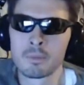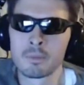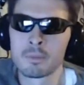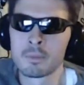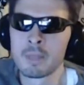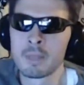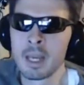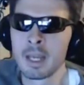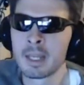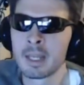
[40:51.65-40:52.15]

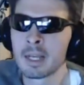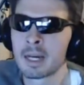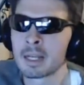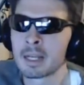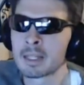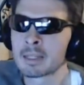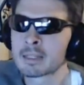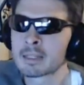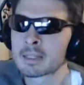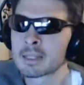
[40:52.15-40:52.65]
they kind
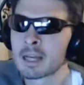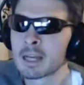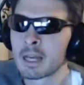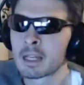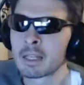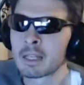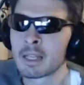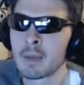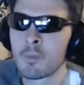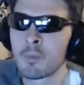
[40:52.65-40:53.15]
of
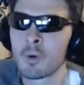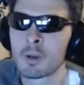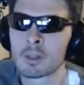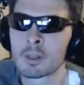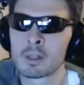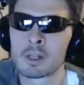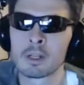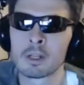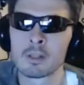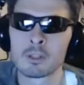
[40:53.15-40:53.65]
decided they wanted
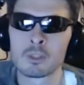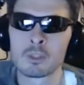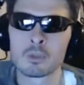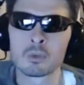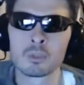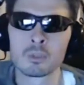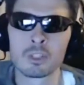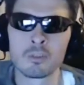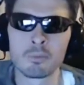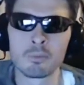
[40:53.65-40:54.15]
an
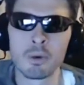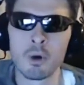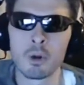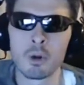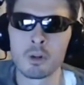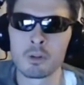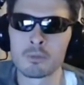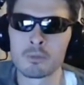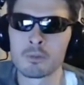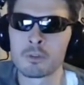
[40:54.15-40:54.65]
exclusive
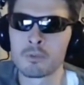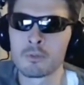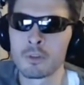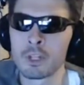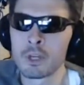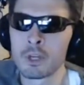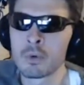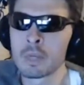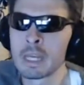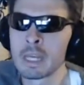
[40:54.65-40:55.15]
partner for the
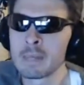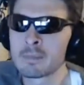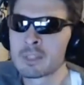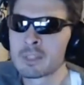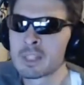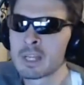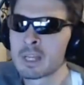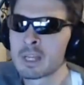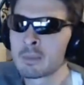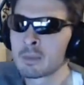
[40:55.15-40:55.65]
video games
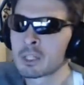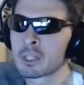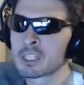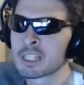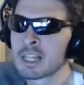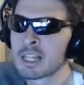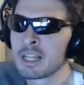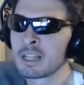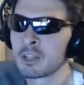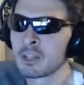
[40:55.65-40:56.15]
thing because they
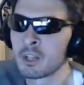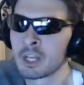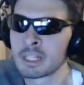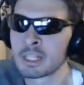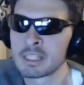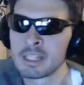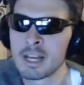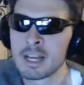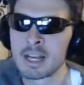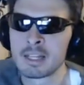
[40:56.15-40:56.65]
didn't like
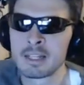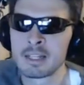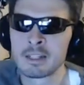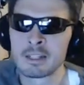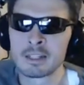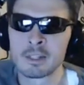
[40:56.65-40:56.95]
the idea that